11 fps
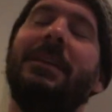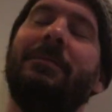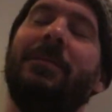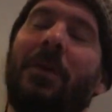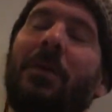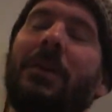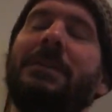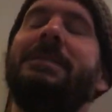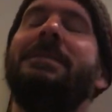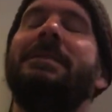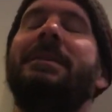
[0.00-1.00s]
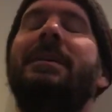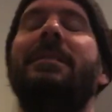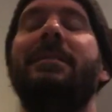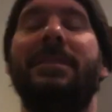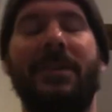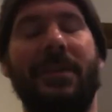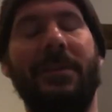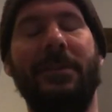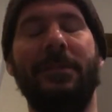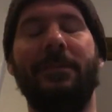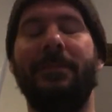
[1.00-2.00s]
Of course, the
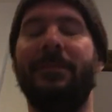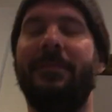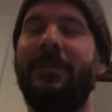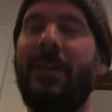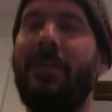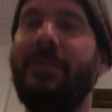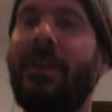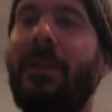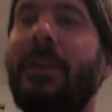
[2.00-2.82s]
turtle. Very, very